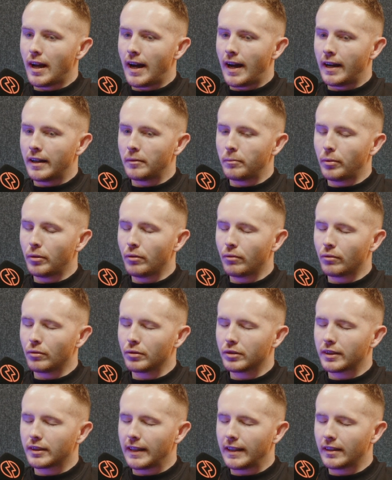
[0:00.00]
and put
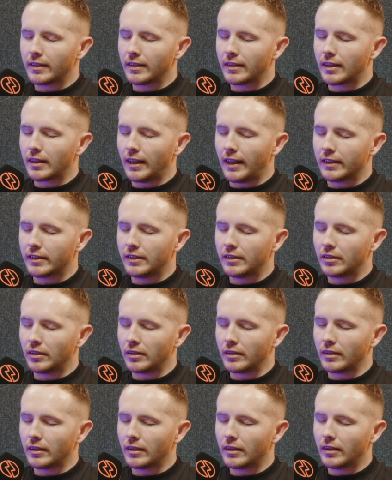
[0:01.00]
rose-tinted glasses
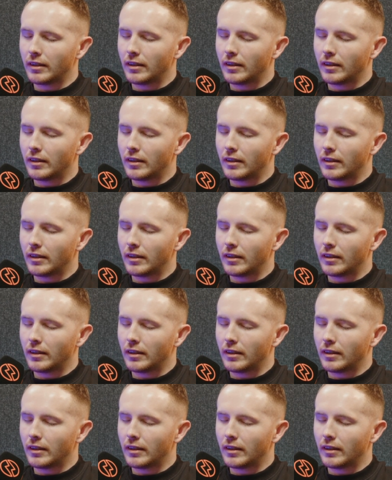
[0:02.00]
on